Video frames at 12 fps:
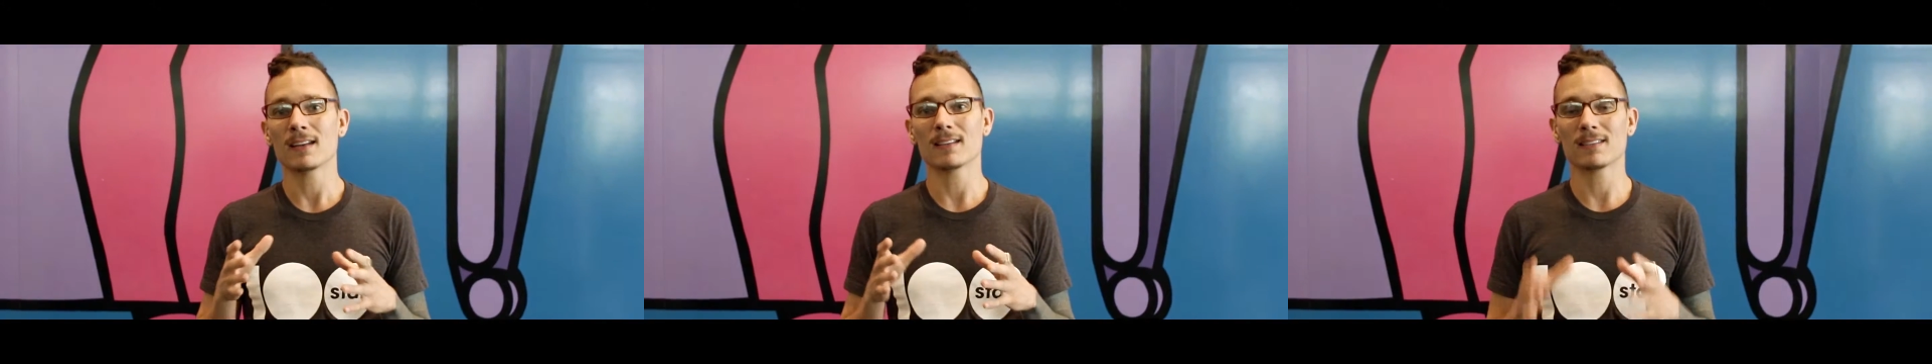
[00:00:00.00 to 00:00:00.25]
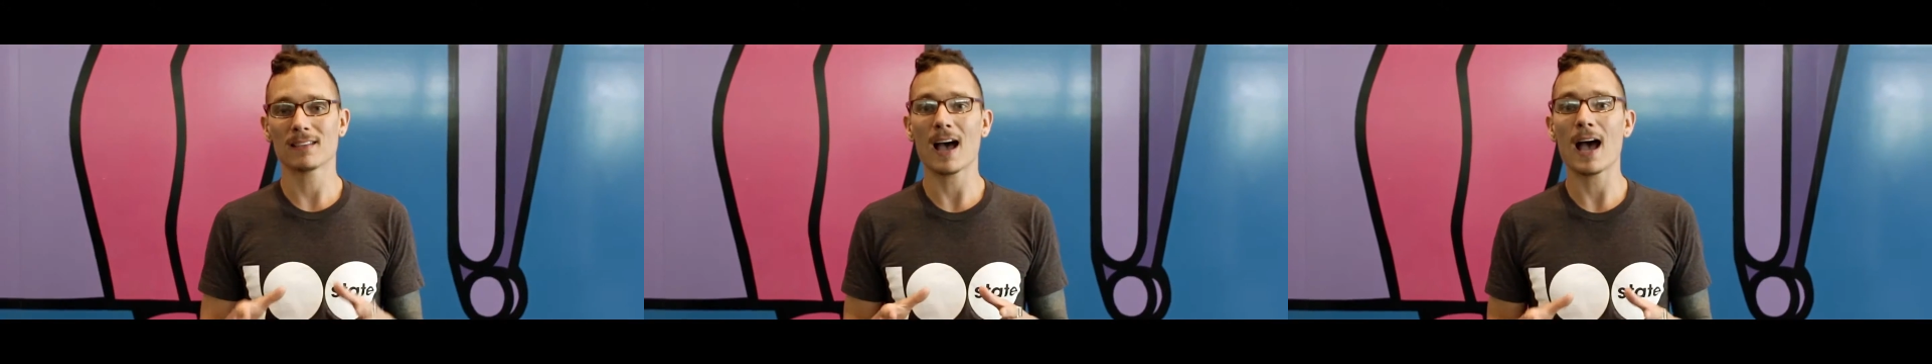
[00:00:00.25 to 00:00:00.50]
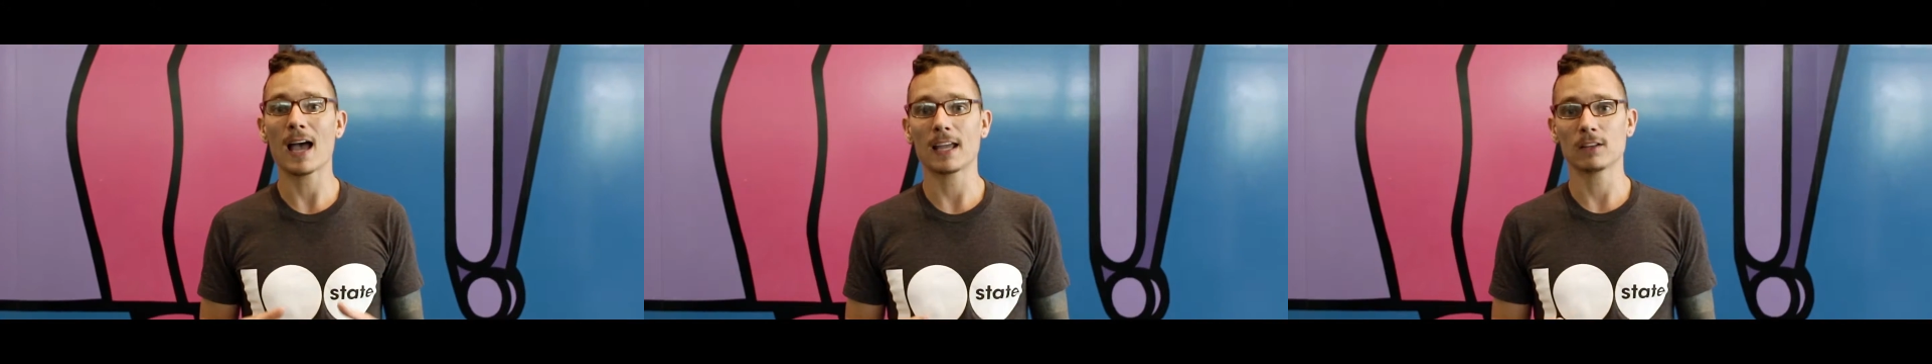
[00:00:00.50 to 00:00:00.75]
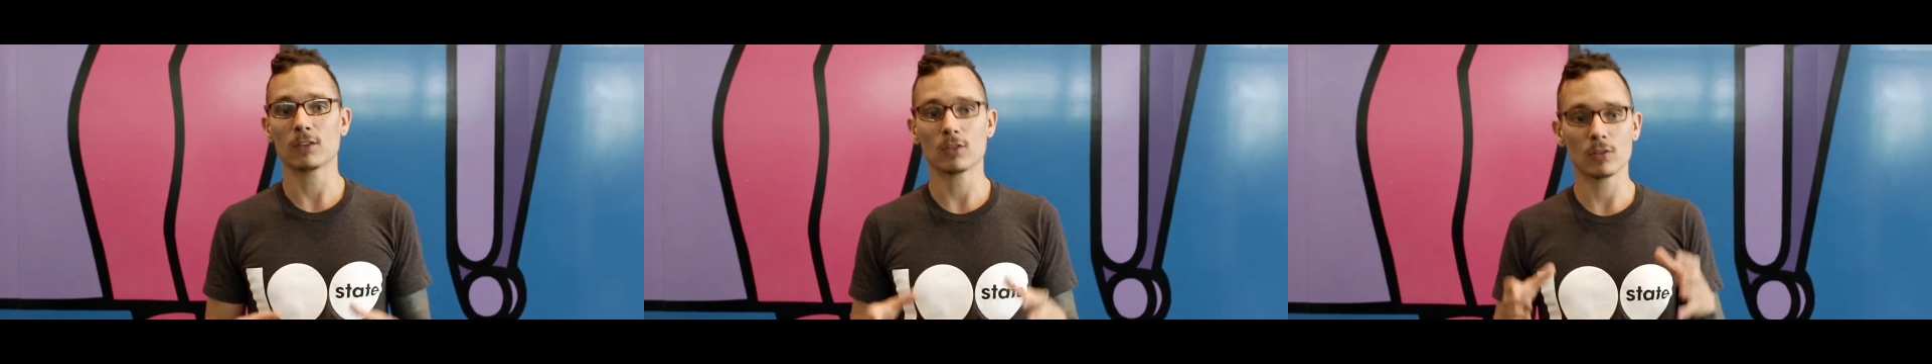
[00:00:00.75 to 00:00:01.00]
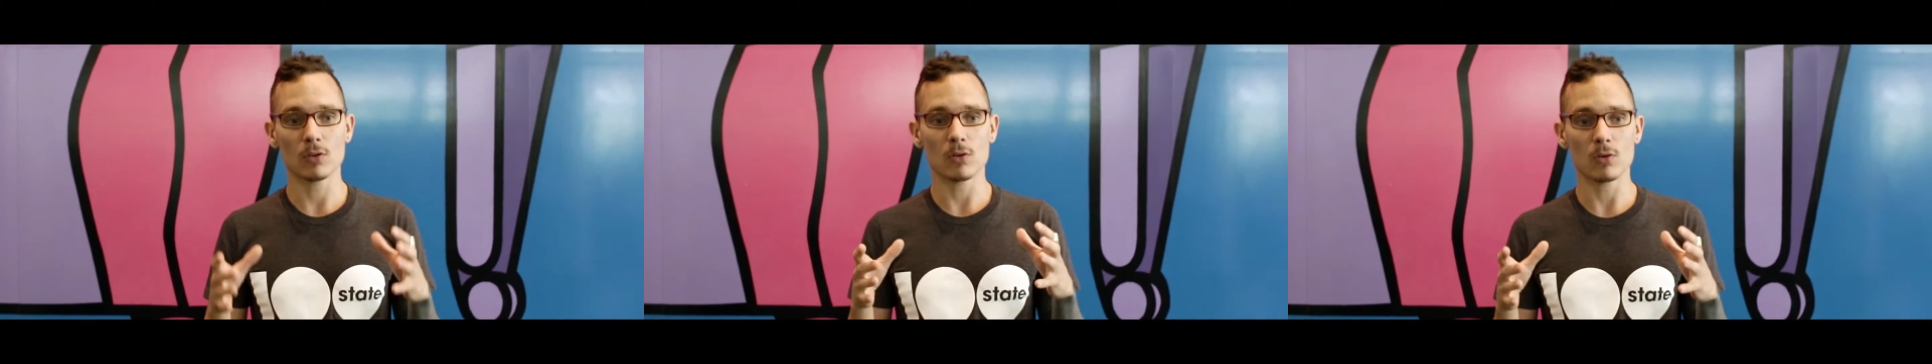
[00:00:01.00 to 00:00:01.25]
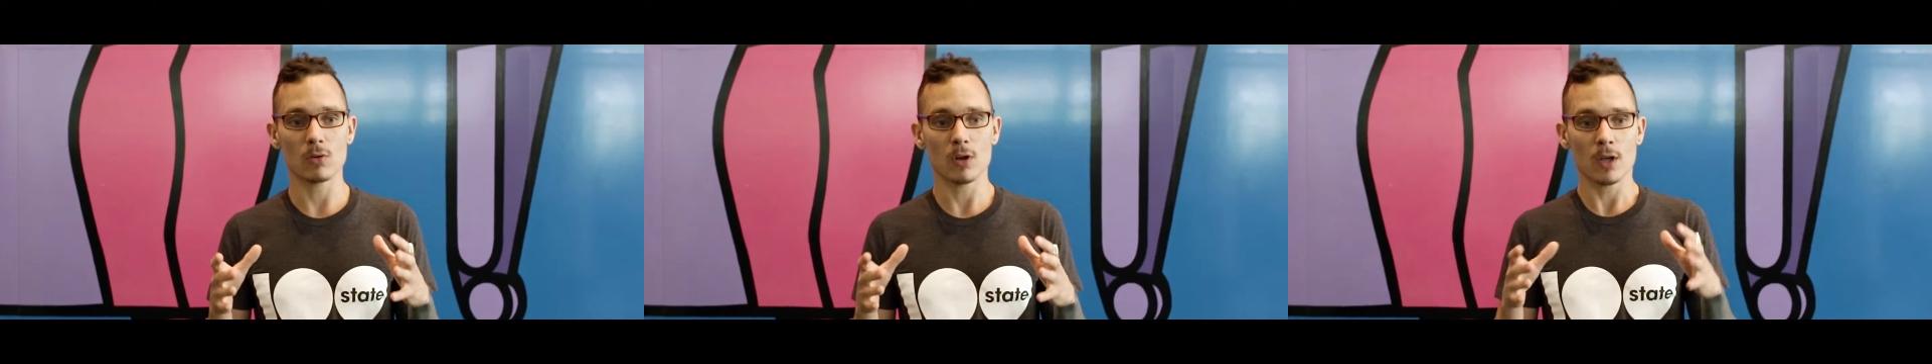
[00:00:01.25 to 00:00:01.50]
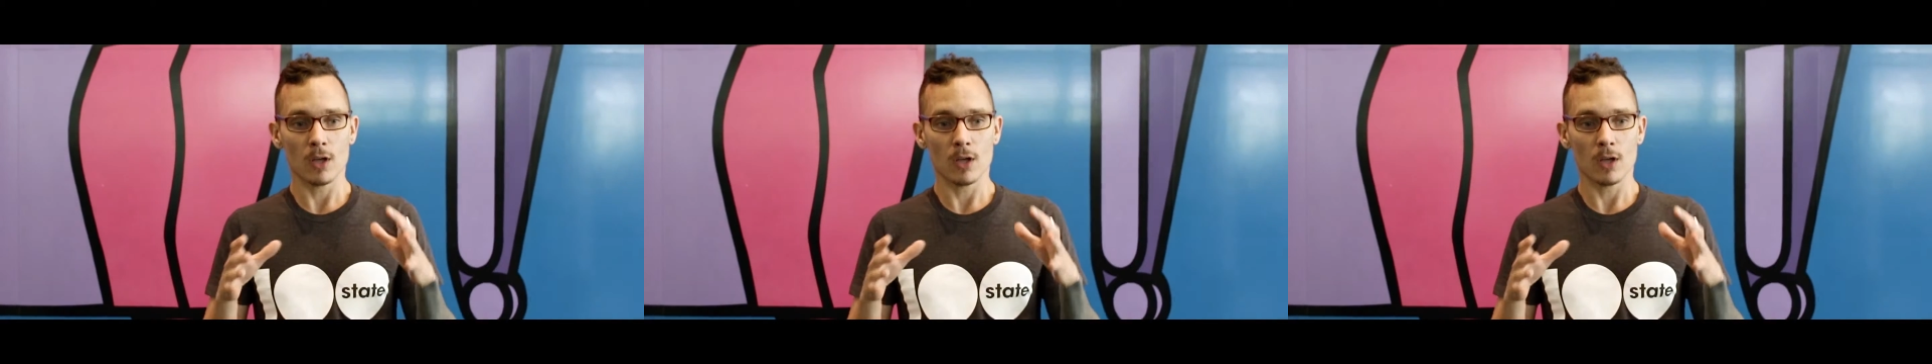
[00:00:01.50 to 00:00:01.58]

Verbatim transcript: designed to